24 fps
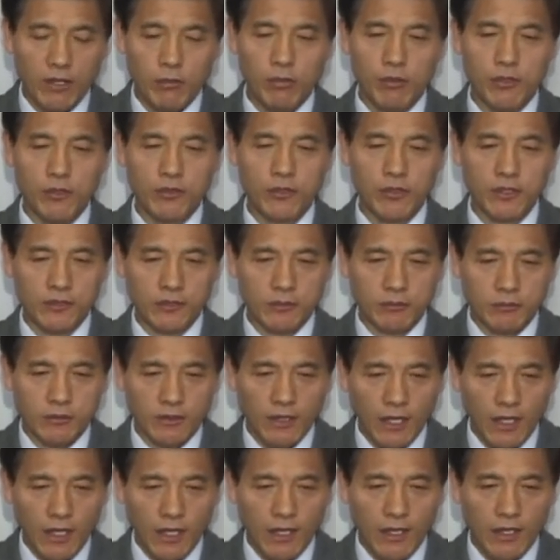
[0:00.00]
Where does
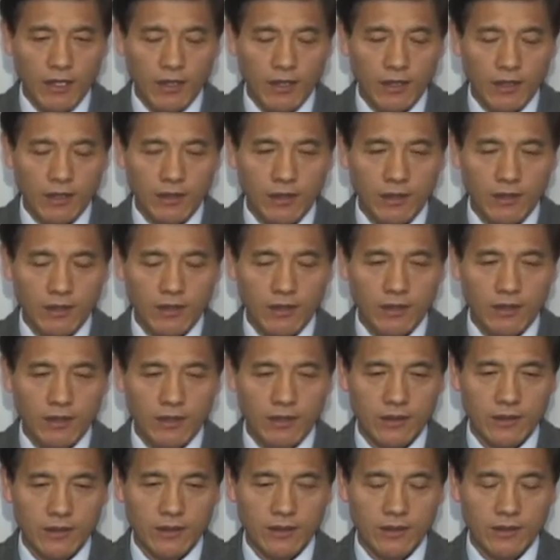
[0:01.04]
grumbling
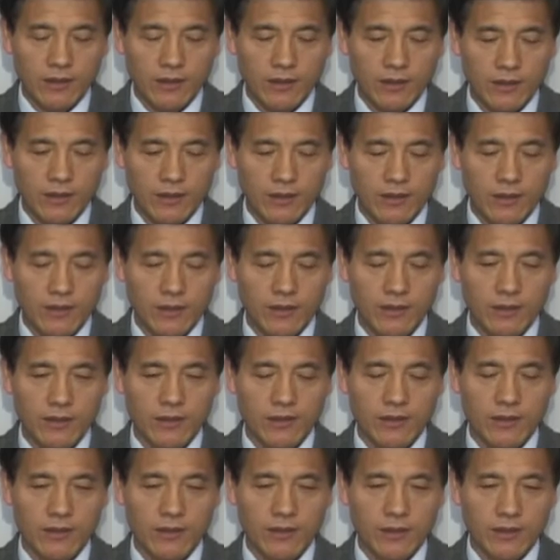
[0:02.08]
come from?
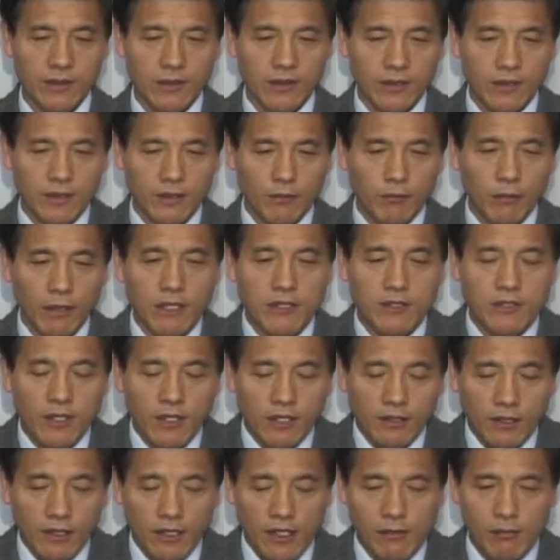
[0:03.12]

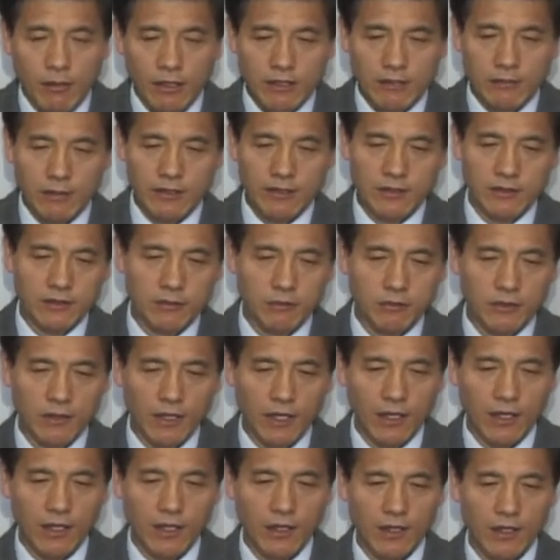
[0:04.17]
Grumbling
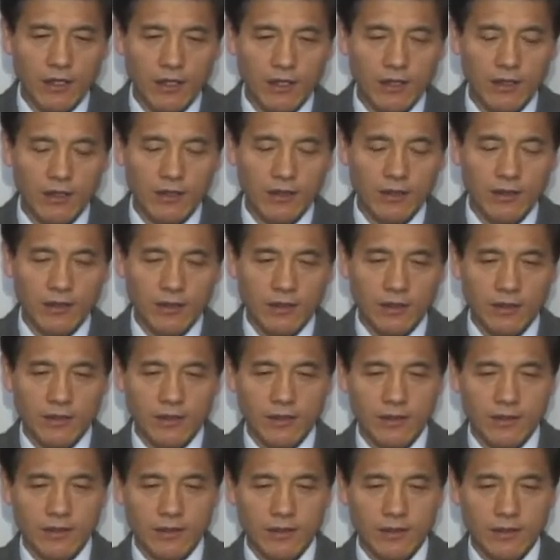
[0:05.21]
comes
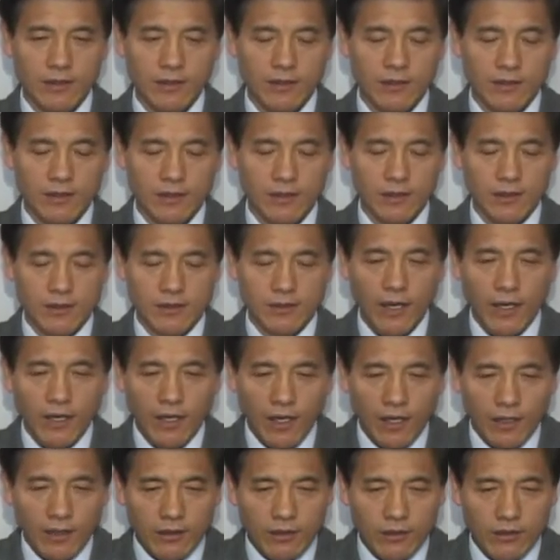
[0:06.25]
when we want
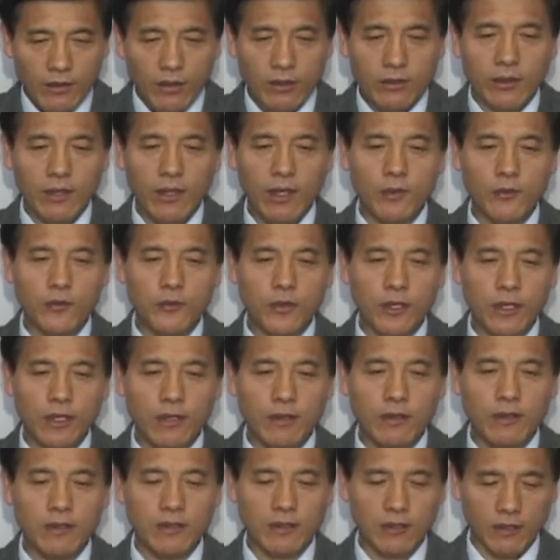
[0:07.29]
to
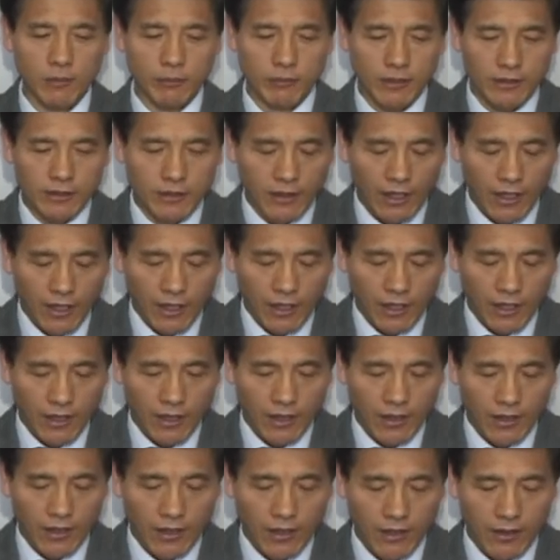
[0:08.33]
receive
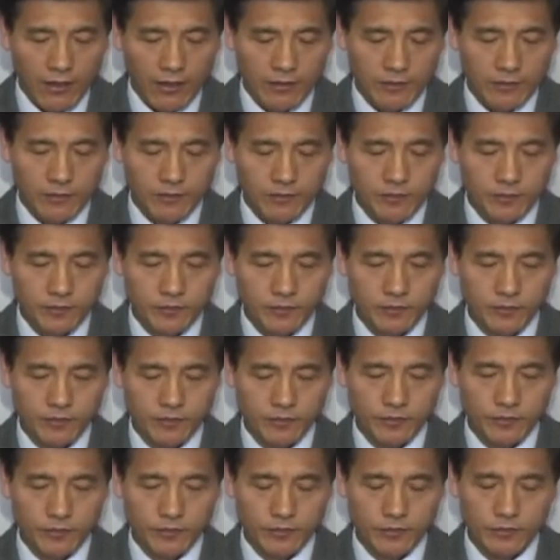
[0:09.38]

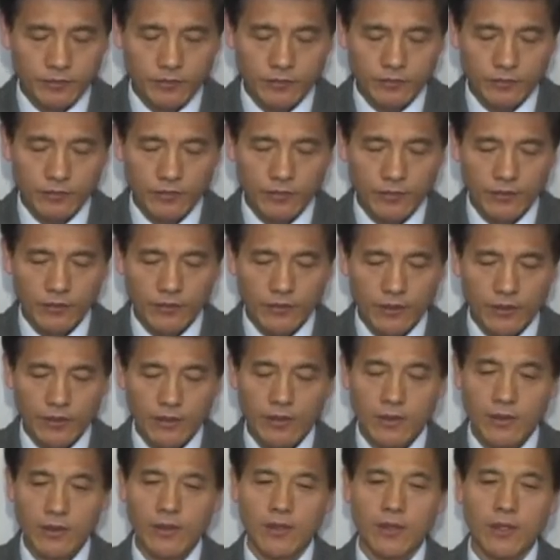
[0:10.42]
hospitality and
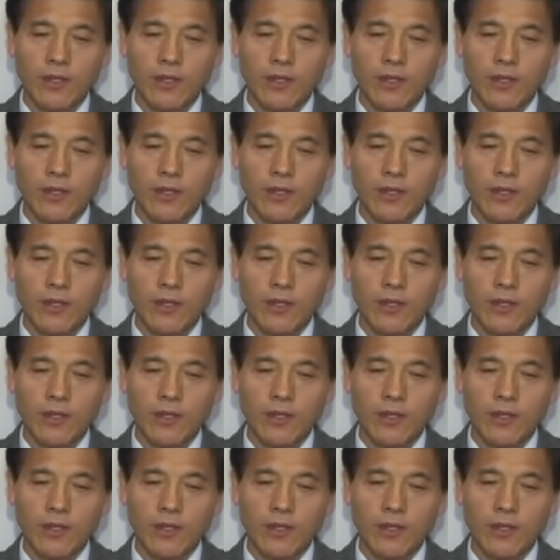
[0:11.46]
love.